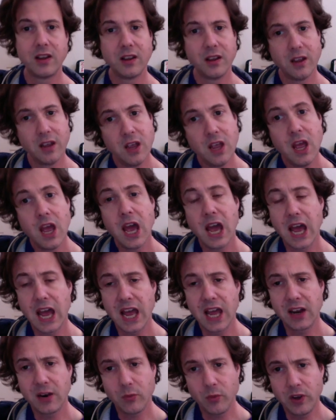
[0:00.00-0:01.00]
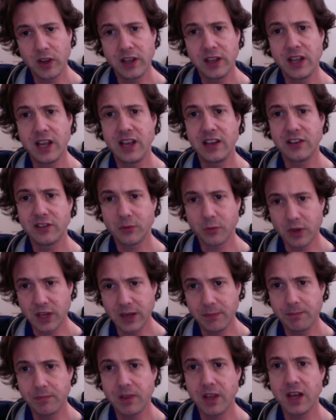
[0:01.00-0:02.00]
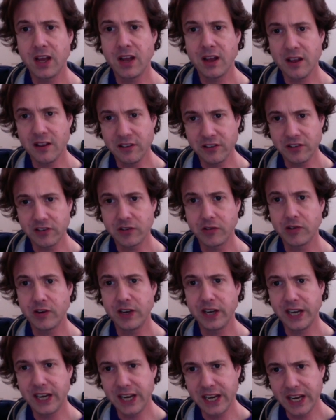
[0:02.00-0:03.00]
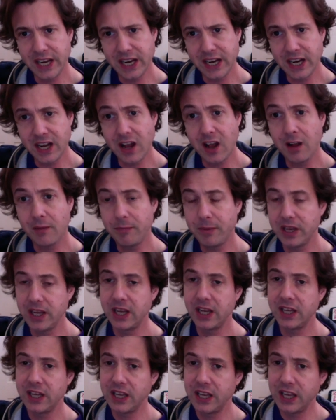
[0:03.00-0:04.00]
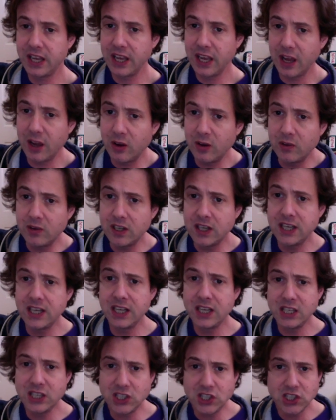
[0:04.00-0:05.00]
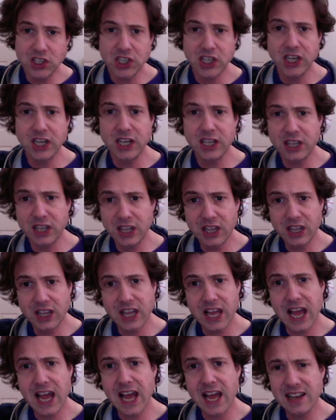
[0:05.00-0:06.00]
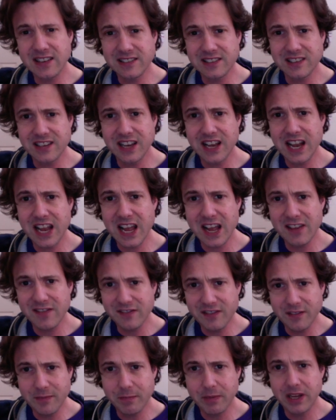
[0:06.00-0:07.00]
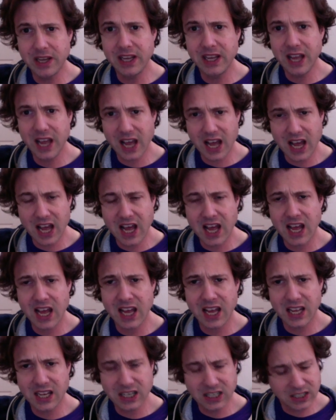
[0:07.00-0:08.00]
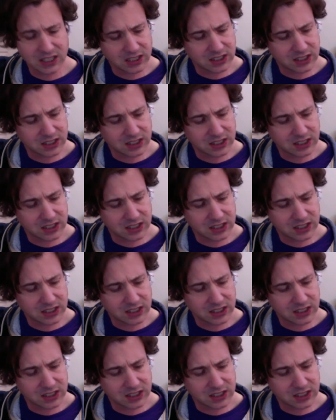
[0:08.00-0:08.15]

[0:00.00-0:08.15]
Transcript: And when they sweep the street, I'll be the only shit that's left behind.